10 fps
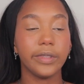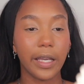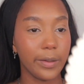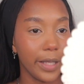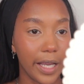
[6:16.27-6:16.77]

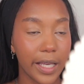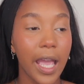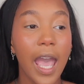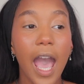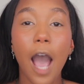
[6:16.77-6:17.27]
that you like.
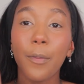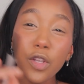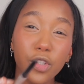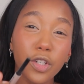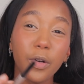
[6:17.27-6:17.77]
I'm
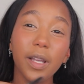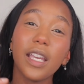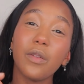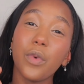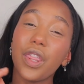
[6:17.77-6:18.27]
also going
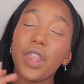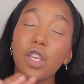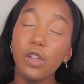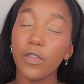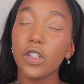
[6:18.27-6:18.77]
in with
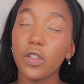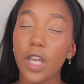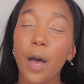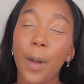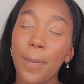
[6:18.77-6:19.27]
Universal
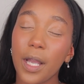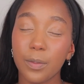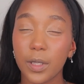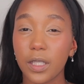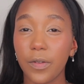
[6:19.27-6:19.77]
Top. I picked
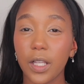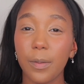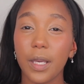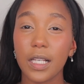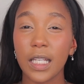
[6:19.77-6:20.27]

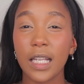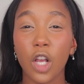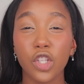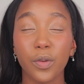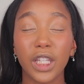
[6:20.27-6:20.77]
specifically because it is
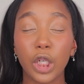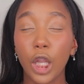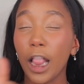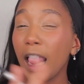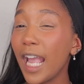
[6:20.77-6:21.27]
also a
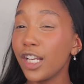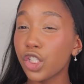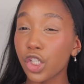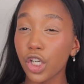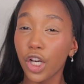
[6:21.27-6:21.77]
little
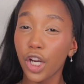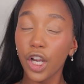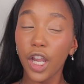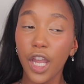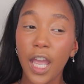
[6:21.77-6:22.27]

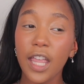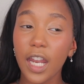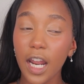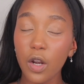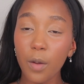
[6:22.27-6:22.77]
lighter
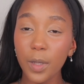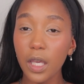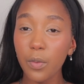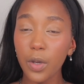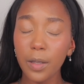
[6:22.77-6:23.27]
than I
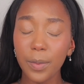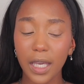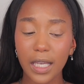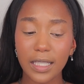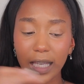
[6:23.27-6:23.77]
normally would,
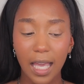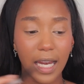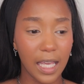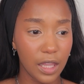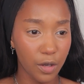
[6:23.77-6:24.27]
because
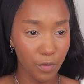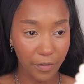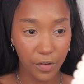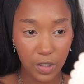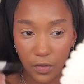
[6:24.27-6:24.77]
again, in the
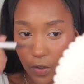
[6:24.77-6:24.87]
reference